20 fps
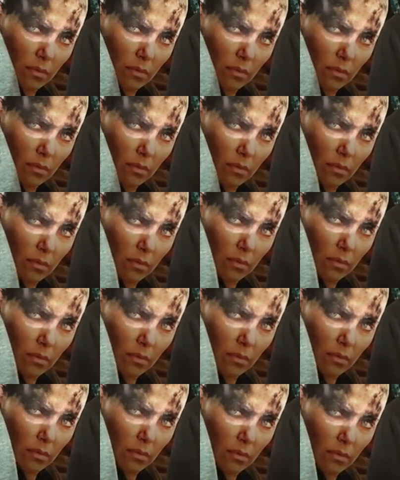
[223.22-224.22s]

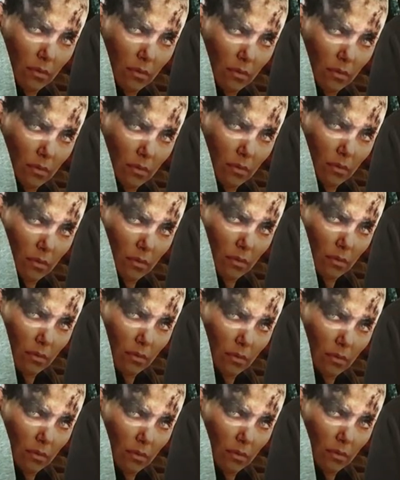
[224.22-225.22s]

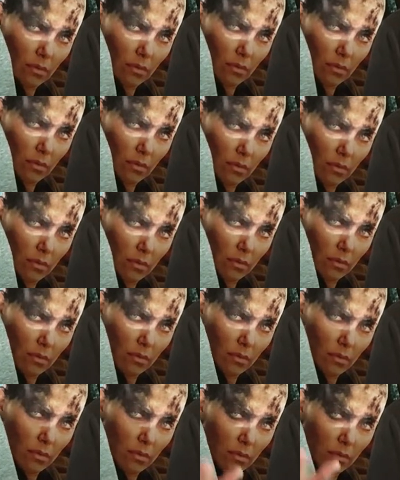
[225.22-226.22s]

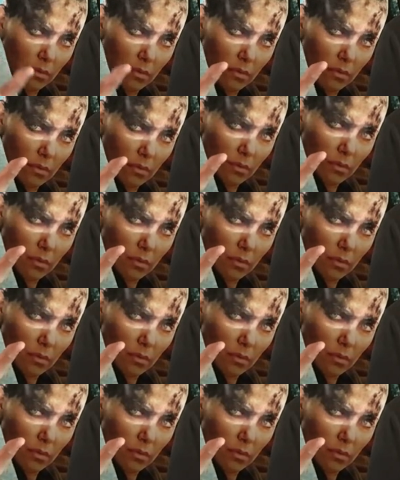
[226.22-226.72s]
(not speaking)